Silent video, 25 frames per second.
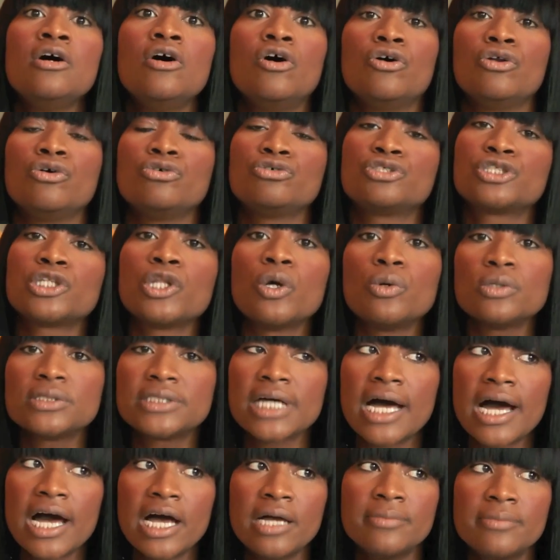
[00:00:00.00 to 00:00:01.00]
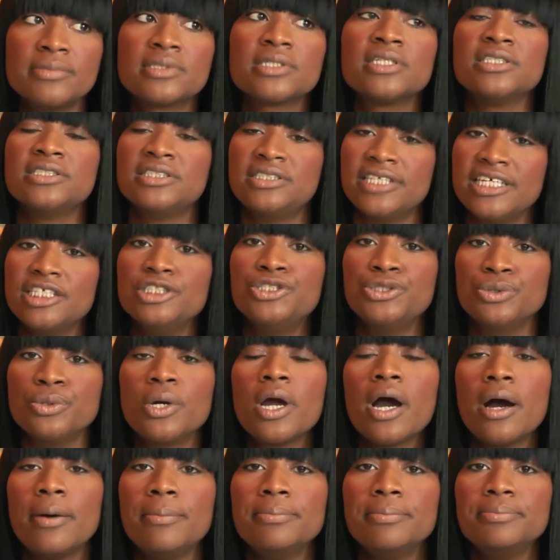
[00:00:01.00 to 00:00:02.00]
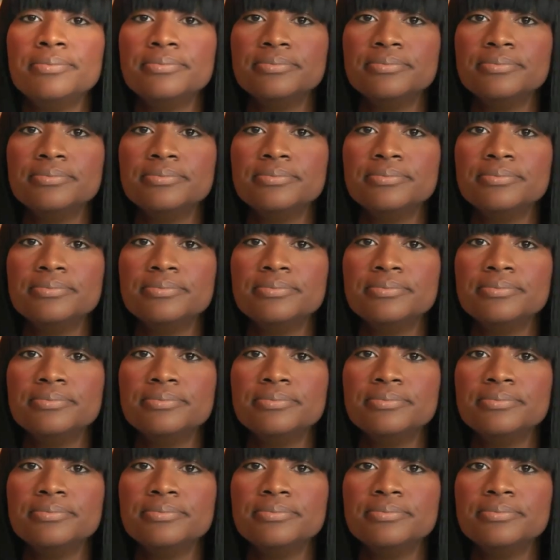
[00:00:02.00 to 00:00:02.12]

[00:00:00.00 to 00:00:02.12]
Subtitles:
or those slow times, because they do come.